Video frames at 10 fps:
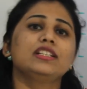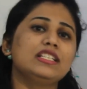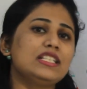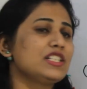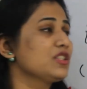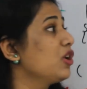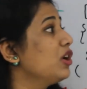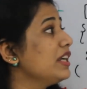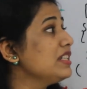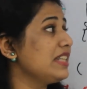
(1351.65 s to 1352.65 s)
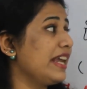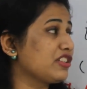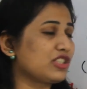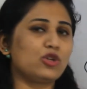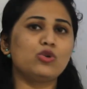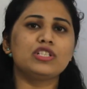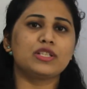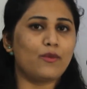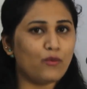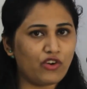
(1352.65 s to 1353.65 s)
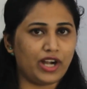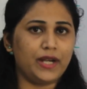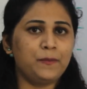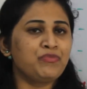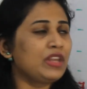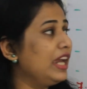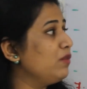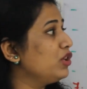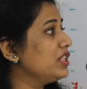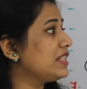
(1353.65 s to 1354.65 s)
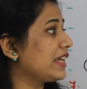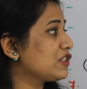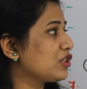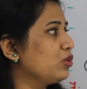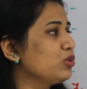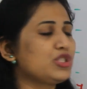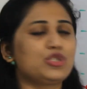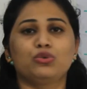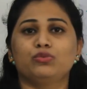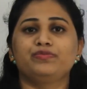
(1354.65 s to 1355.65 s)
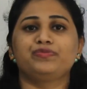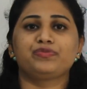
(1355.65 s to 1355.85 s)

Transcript: This is called as excludes 1. And what is excludes 2?